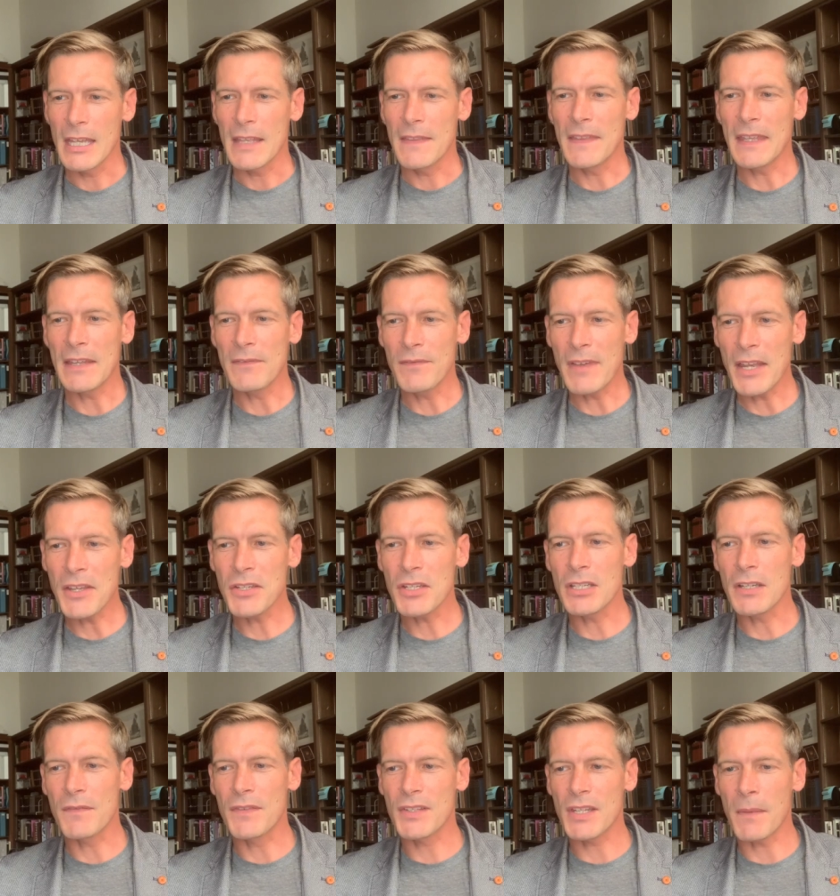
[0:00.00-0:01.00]
The
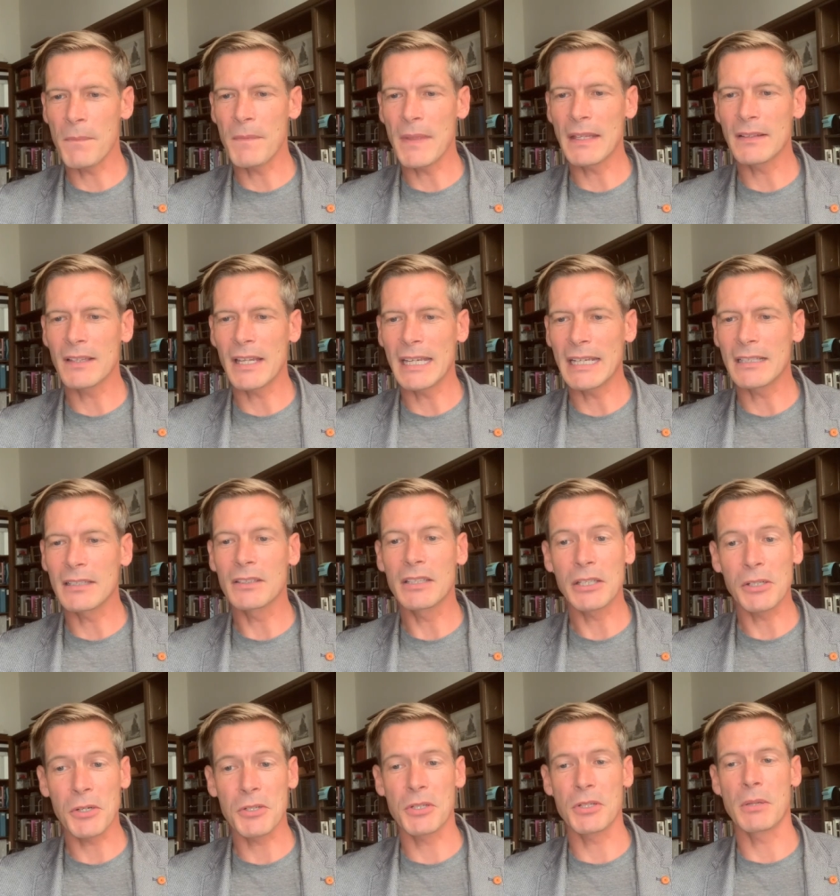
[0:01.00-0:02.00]
invention of something like
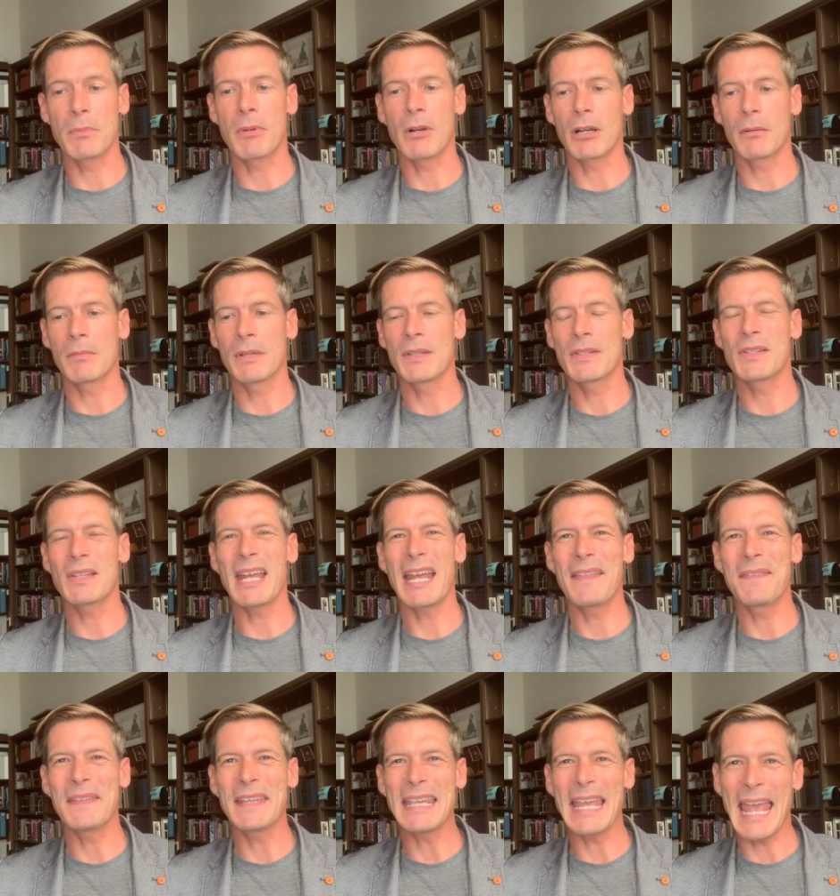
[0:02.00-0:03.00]
literature departments
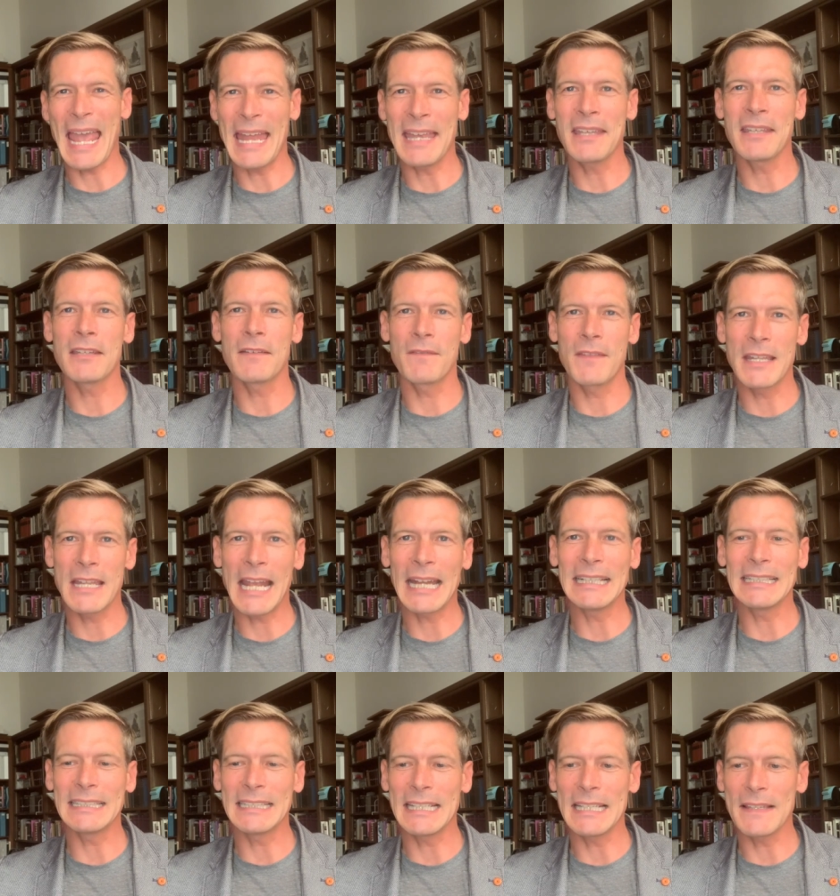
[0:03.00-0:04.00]
at the end of the
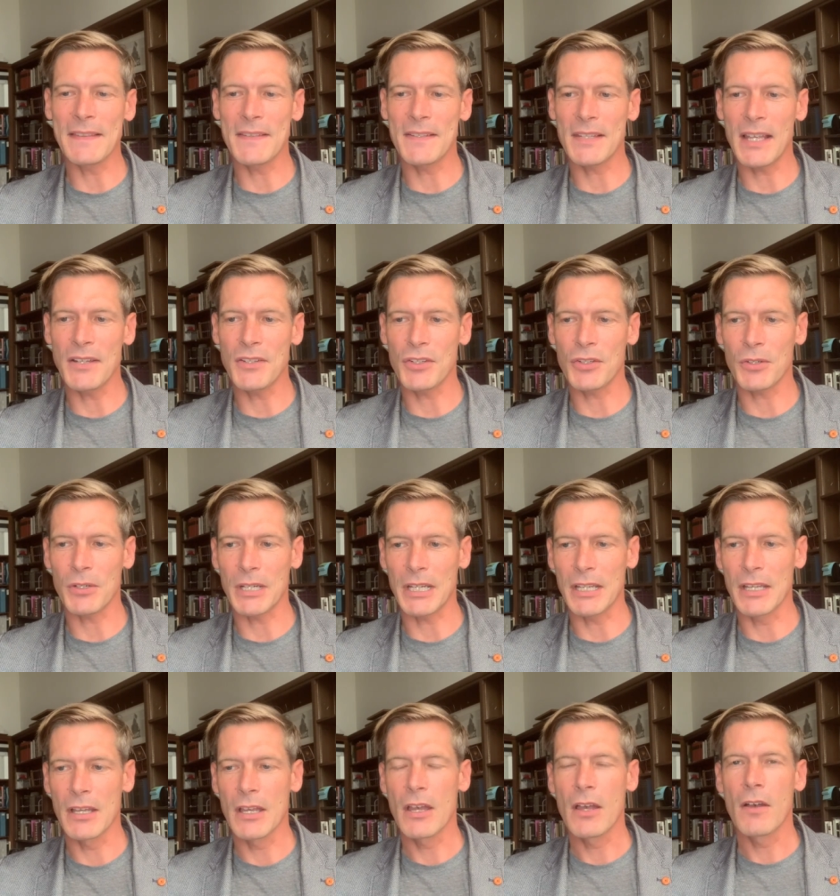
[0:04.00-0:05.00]
19th
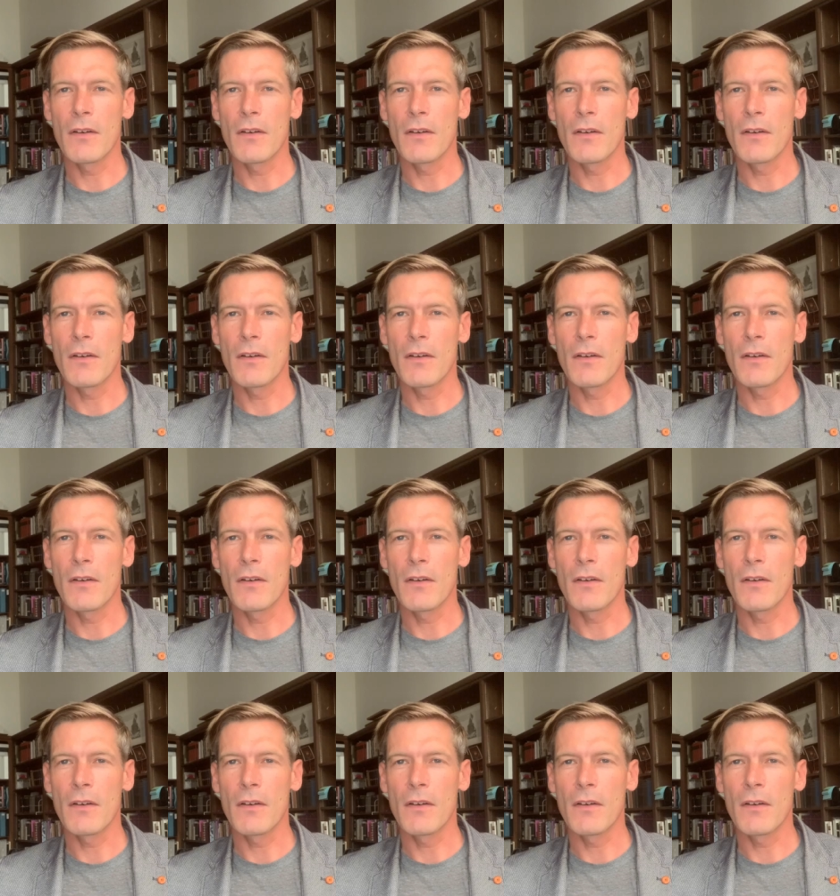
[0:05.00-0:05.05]
century